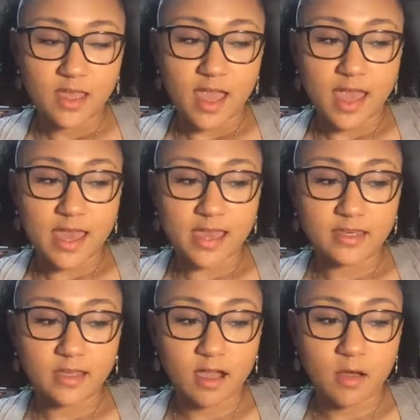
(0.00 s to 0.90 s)

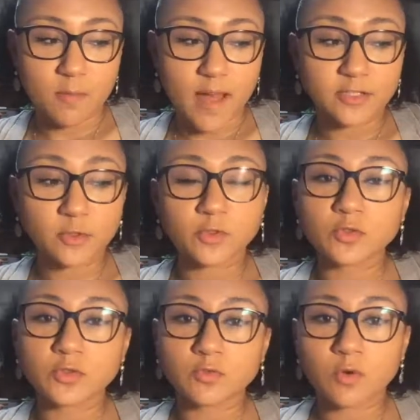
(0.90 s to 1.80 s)
And I don't hold
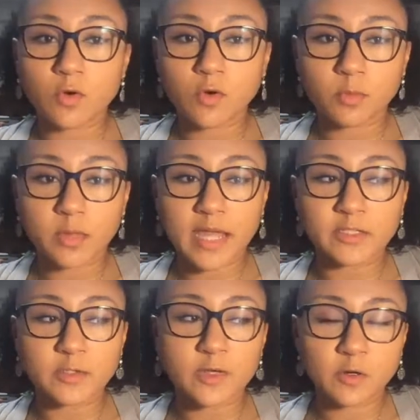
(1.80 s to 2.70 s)
a role, but I
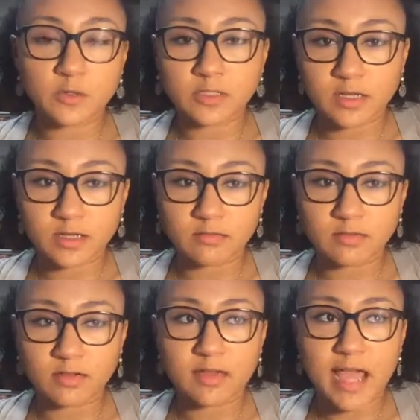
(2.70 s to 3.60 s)
do hold a
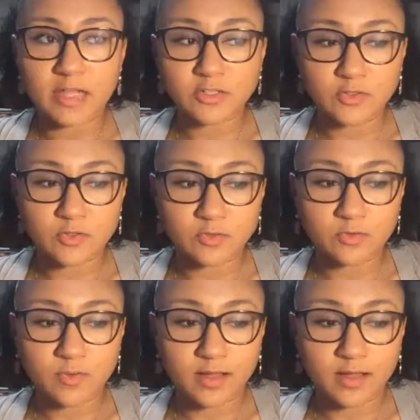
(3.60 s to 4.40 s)
national